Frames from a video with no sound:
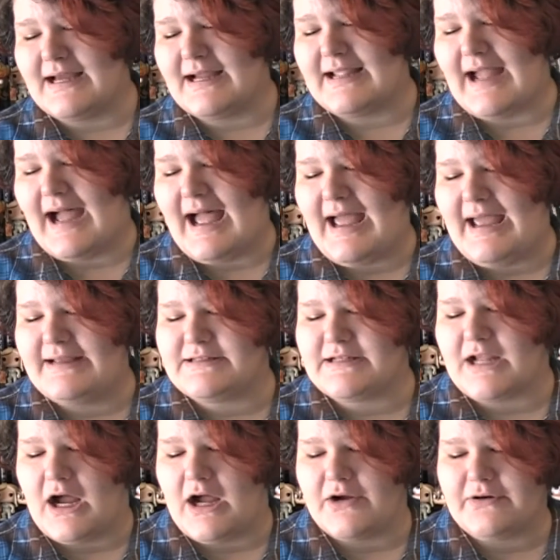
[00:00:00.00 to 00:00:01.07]
A Guide to
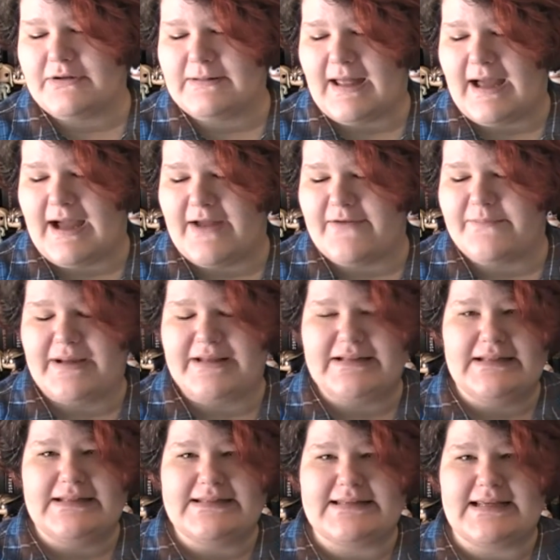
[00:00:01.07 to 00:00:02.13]
Conquering Life by
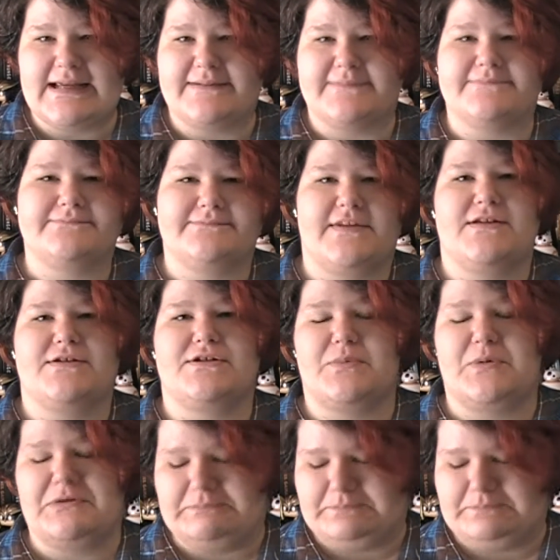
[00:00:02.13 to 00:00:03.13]
Lilly Singh, the YouTuber.